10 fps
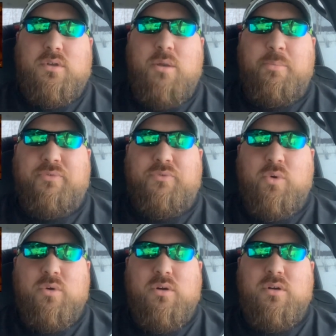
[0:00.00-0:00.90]
Number
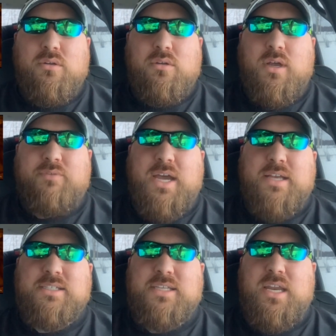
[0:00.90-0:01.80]
4, I've
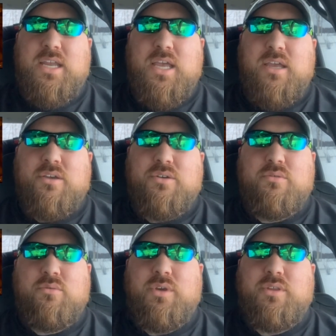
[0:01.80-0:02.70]
got San
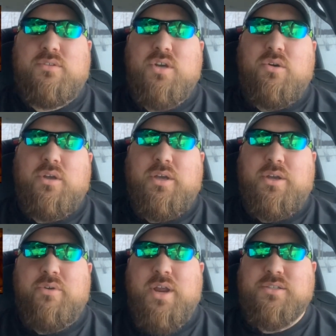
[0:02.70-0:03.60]
Diego with Toka
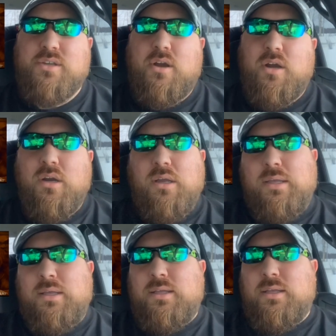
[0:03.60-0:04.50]
and Razor.
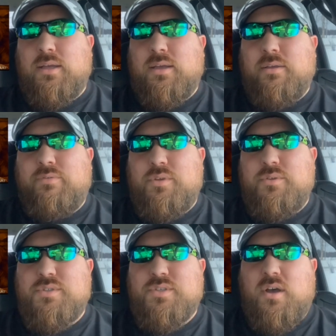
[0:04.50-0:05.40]
If
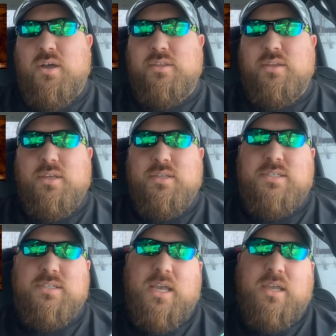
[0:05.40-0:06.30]
you saw the
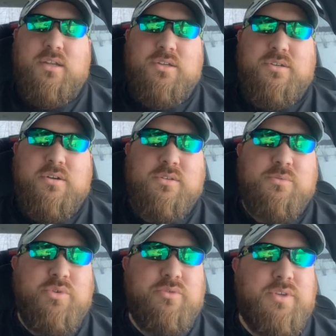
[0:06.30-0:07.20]
second Ninja
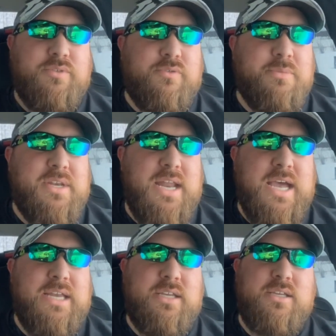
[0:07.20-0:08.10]
Turtles movie from the
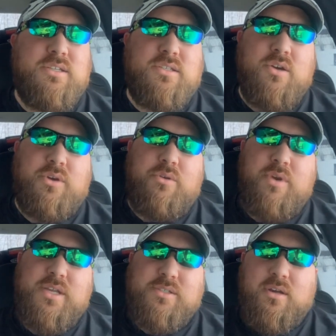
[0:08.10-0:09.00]
90s, Toka and
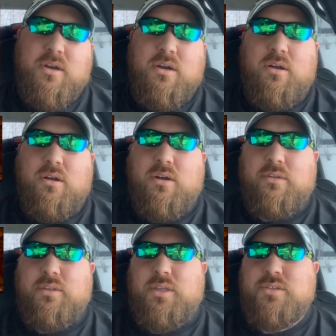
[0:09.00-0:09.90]
Razor are
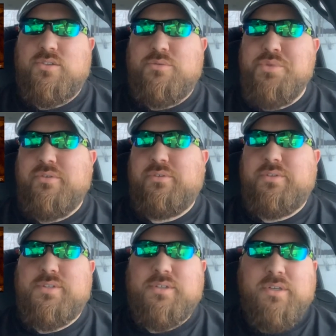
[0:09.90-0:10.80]
the 2
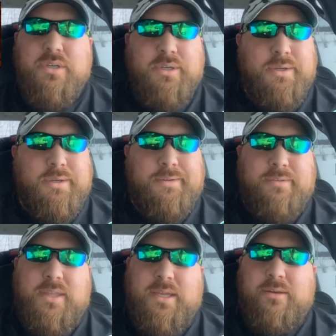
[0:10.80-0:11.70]
mutants.
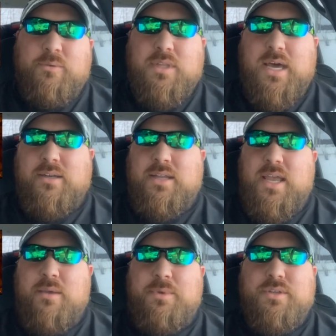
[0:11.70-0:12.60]
They do a lot of
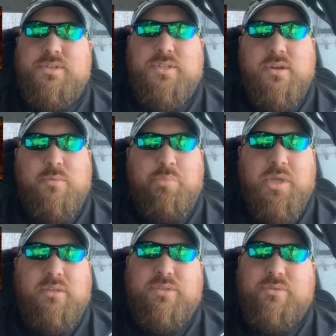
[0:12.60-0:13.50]
damage. They're a
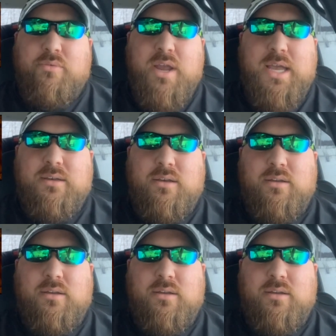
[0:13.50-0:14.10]
big threat.